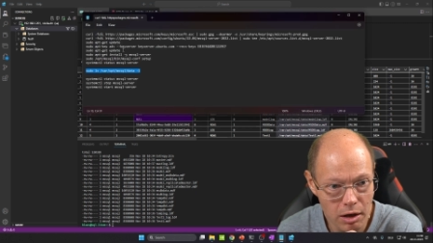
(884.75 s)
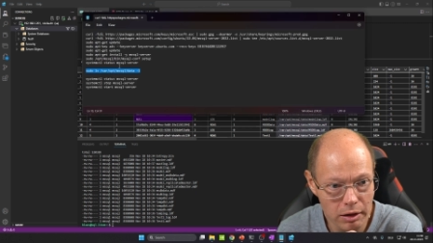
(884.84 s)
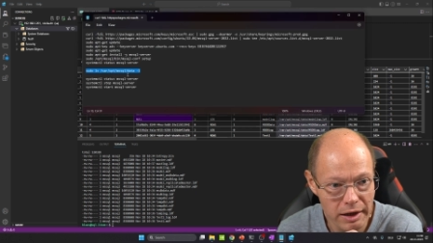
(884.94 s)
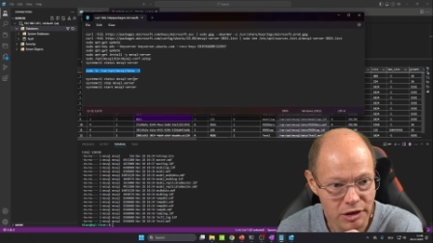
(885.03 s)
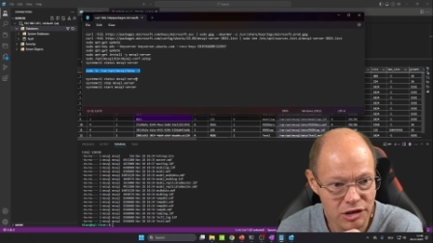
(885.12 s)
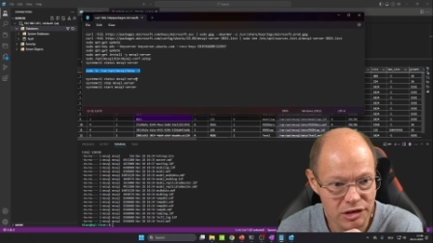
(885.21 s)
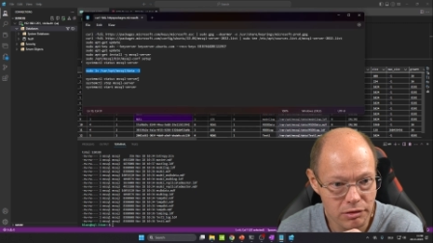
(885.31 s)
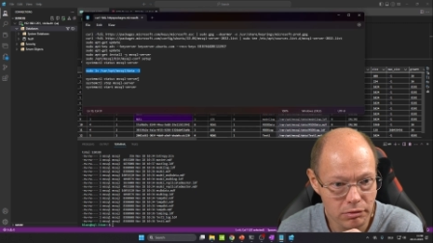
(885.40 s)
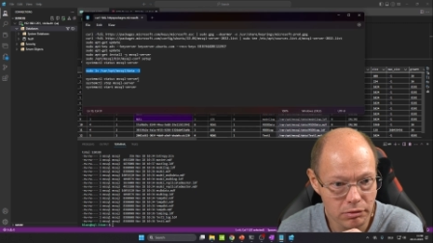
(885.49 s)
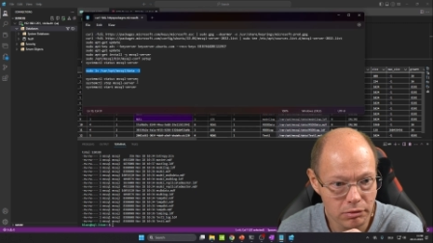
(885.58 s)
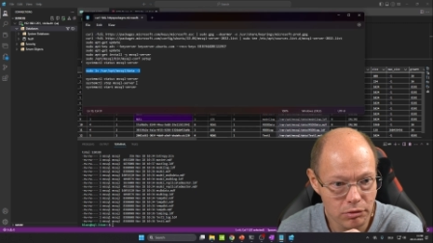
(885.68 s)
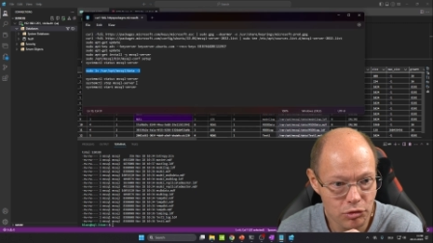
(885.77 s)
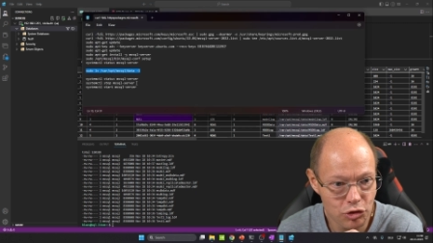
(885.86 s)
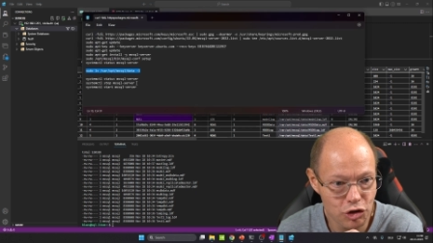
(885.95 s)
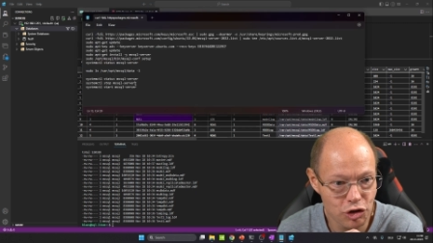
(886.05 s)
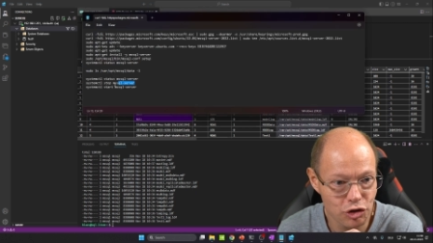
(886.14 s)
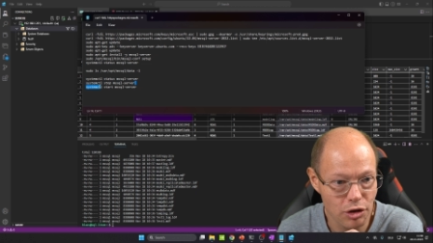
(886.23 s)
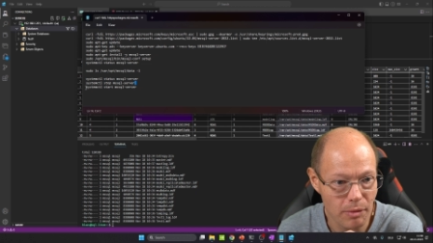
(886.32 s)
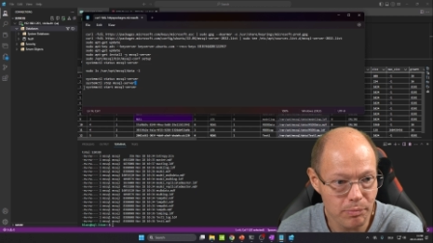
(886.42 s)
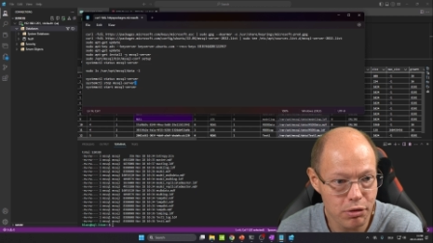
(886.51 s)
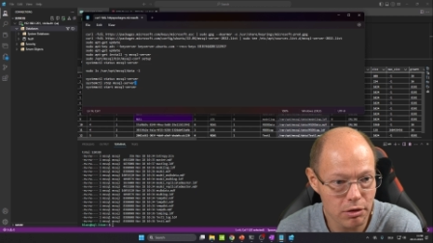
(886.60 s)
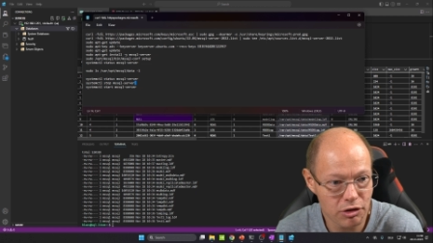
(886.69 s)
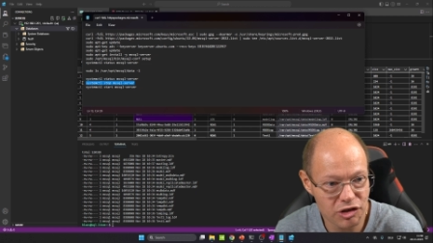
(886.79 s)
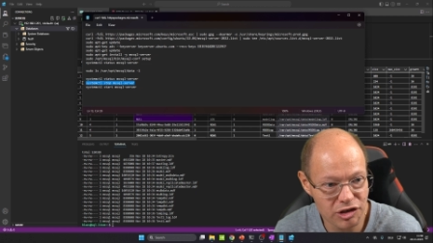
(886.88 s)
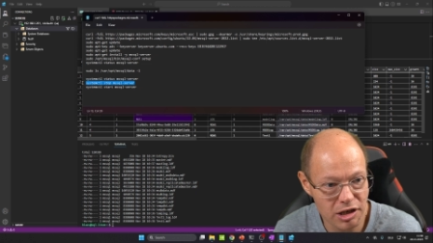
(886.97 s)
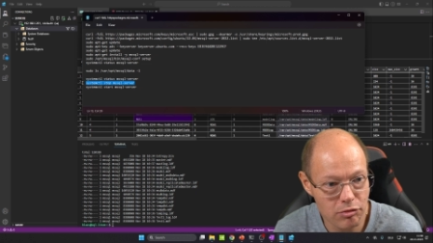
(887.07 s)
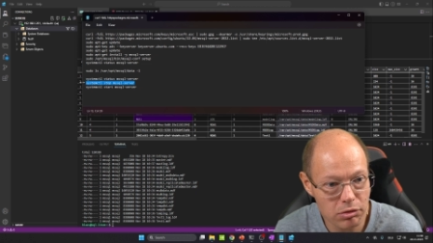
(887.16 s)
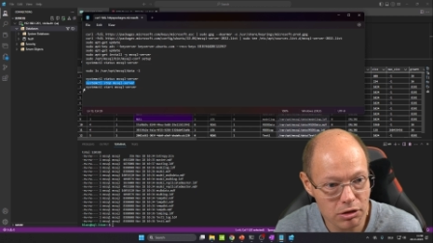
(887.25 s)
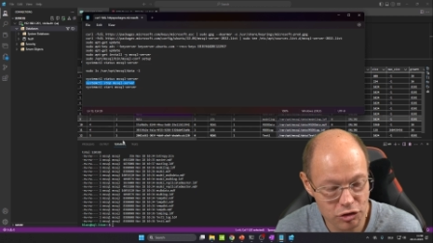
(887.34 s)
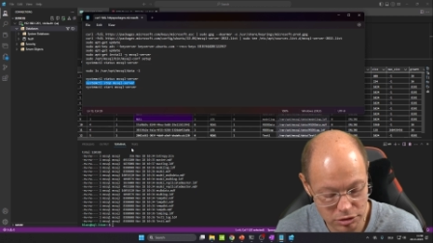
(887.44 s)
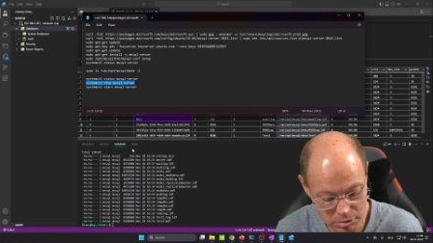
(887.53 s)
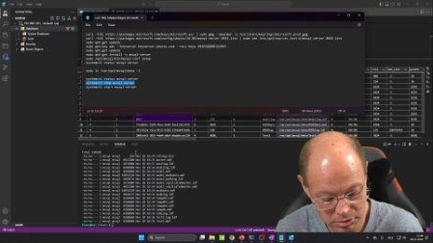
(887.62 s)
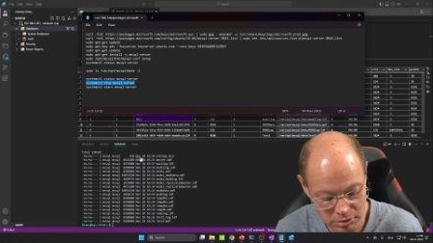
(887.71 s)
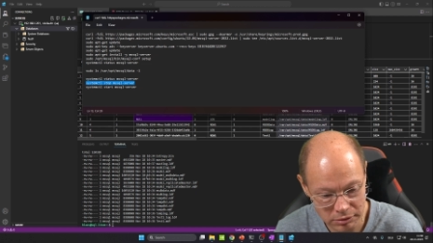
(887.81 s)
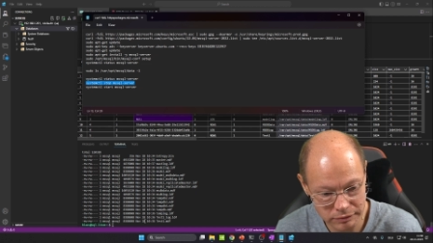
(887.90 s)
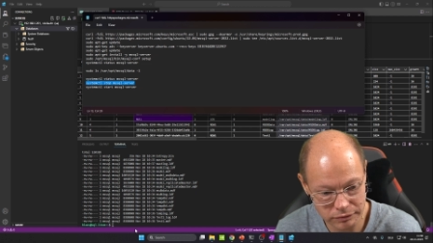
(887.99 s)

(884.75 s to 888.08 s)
Let's stop SQL Server.